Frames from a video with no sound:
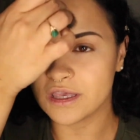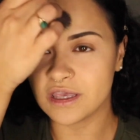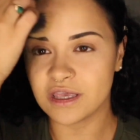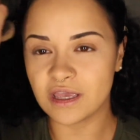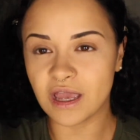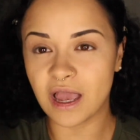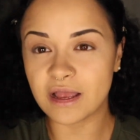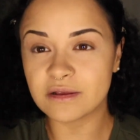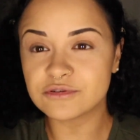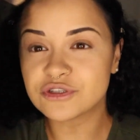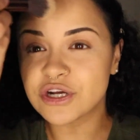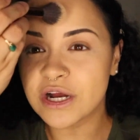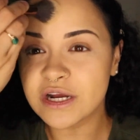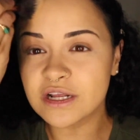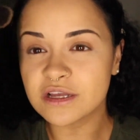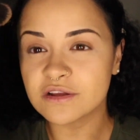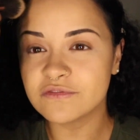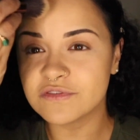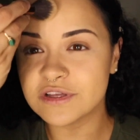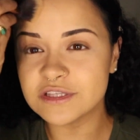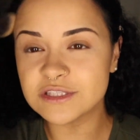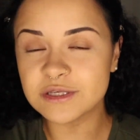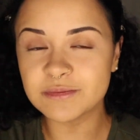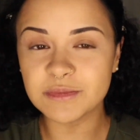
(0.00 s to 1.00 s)
I tried to
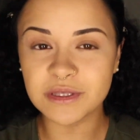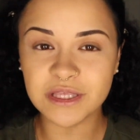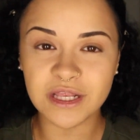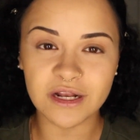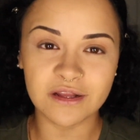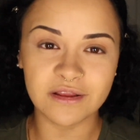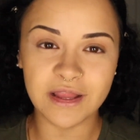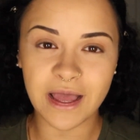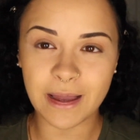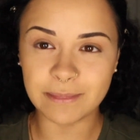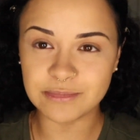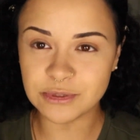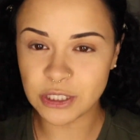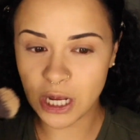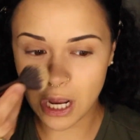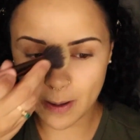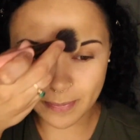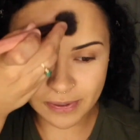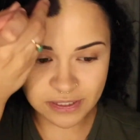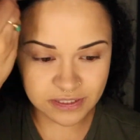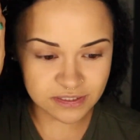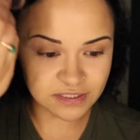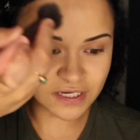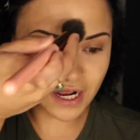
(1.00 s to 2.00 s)
convince him to get a laptop.
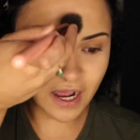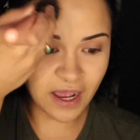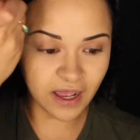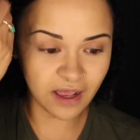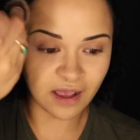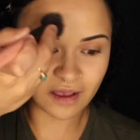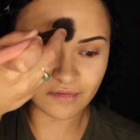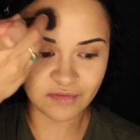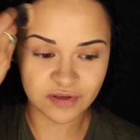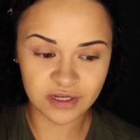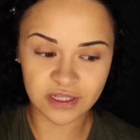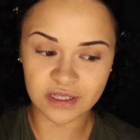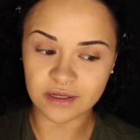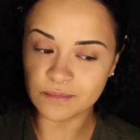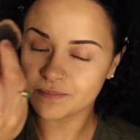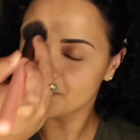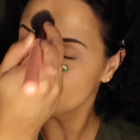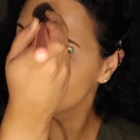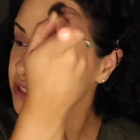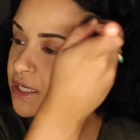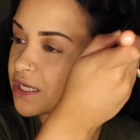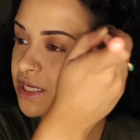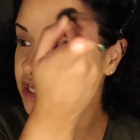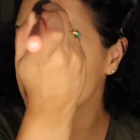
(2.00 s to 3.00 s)
He's not having it.
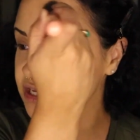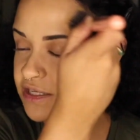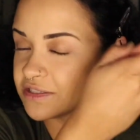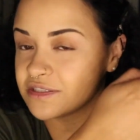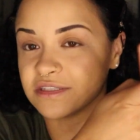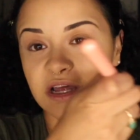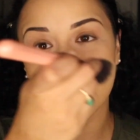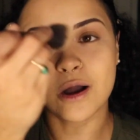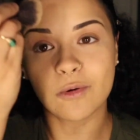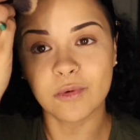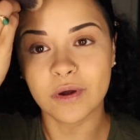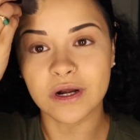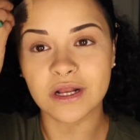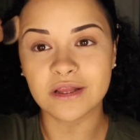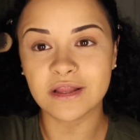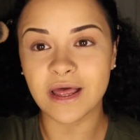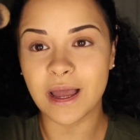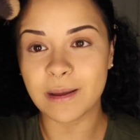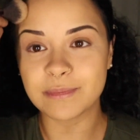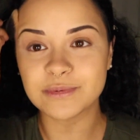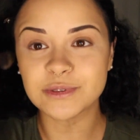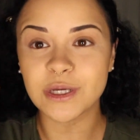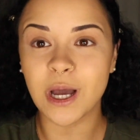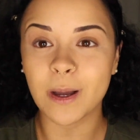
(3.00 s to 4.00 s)
He does not want a
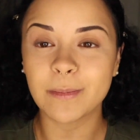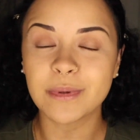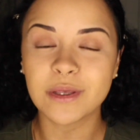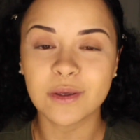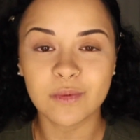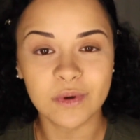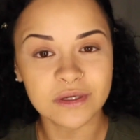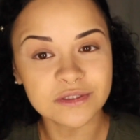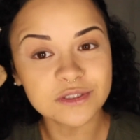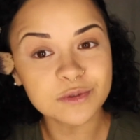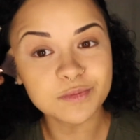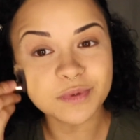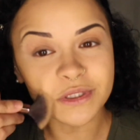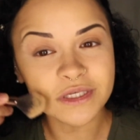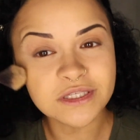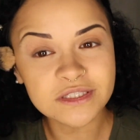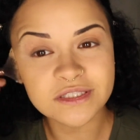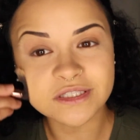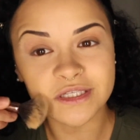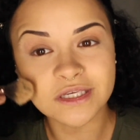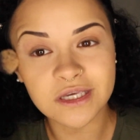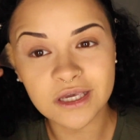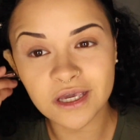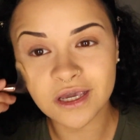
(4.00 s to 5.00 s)
laptop. He wants a
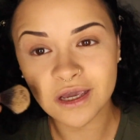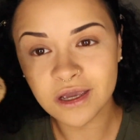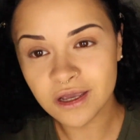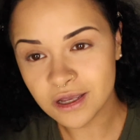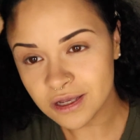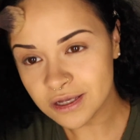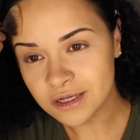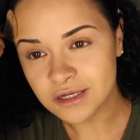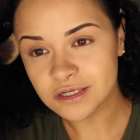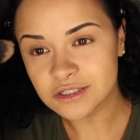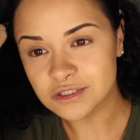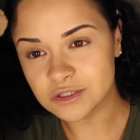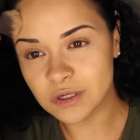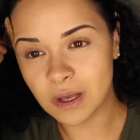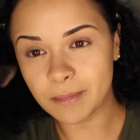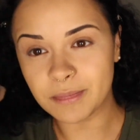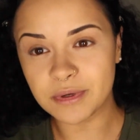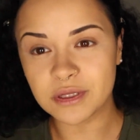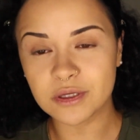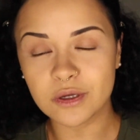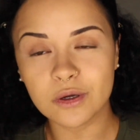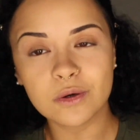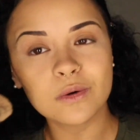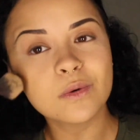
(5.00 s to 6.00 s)
PC. So I'm
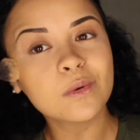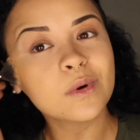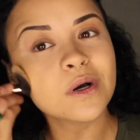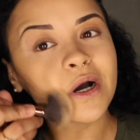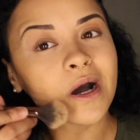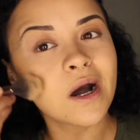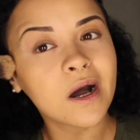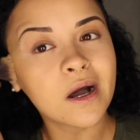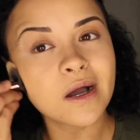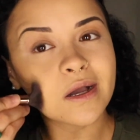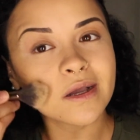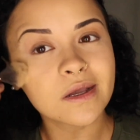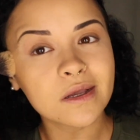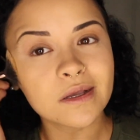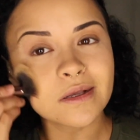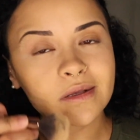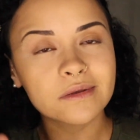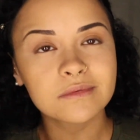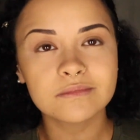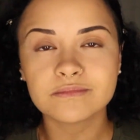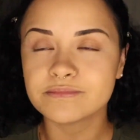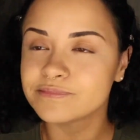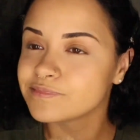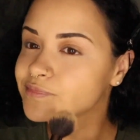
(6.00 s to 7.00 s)
gonna go
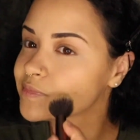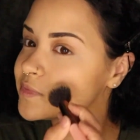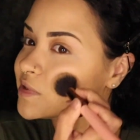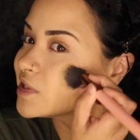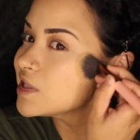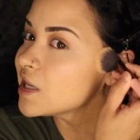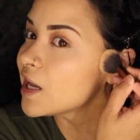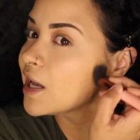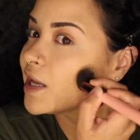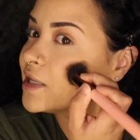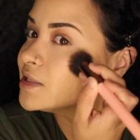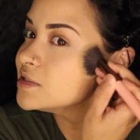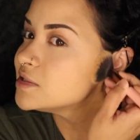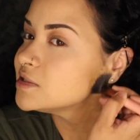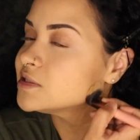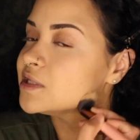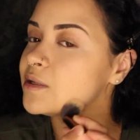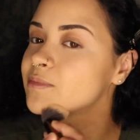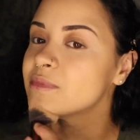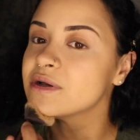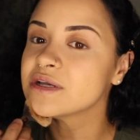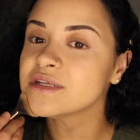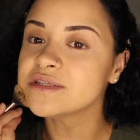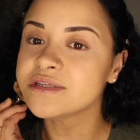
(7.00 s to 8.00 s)
get
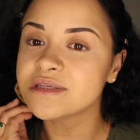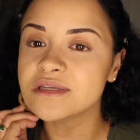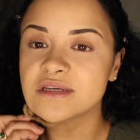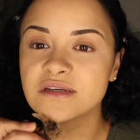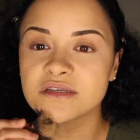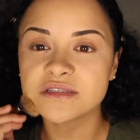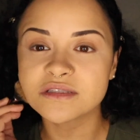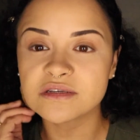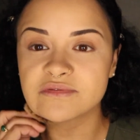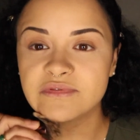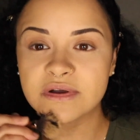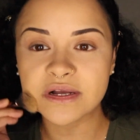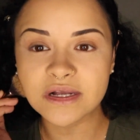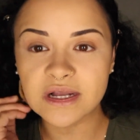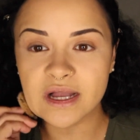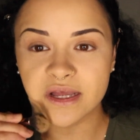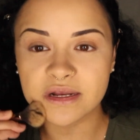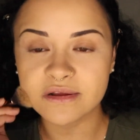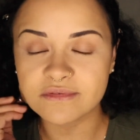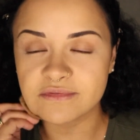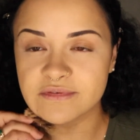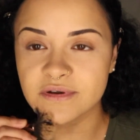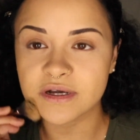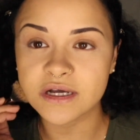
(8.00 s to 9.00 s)
some ideas of what
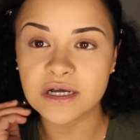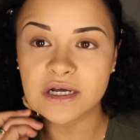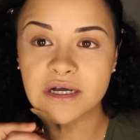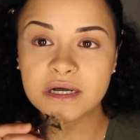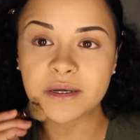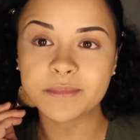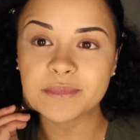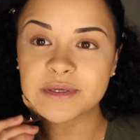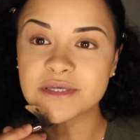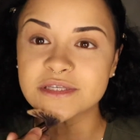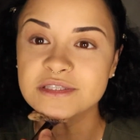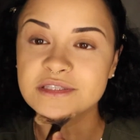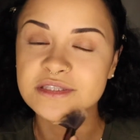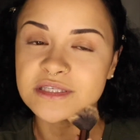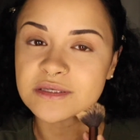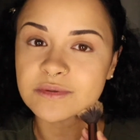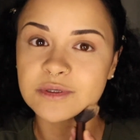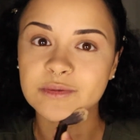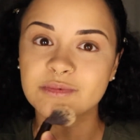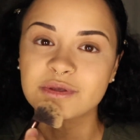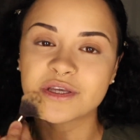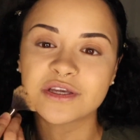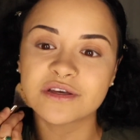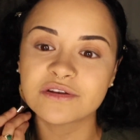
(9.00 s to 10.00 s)
kind of PC
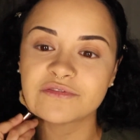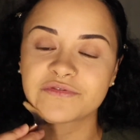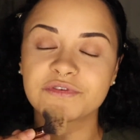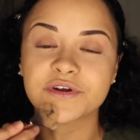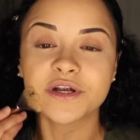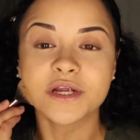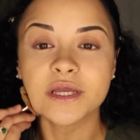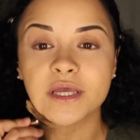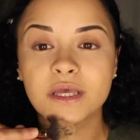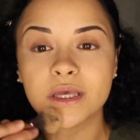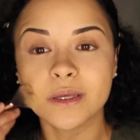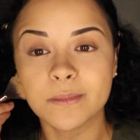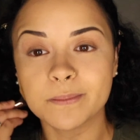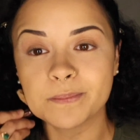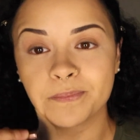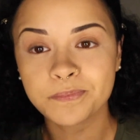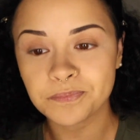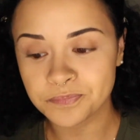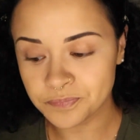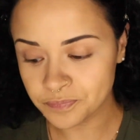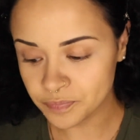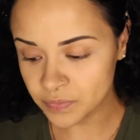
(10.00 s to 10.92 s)
would be good for him.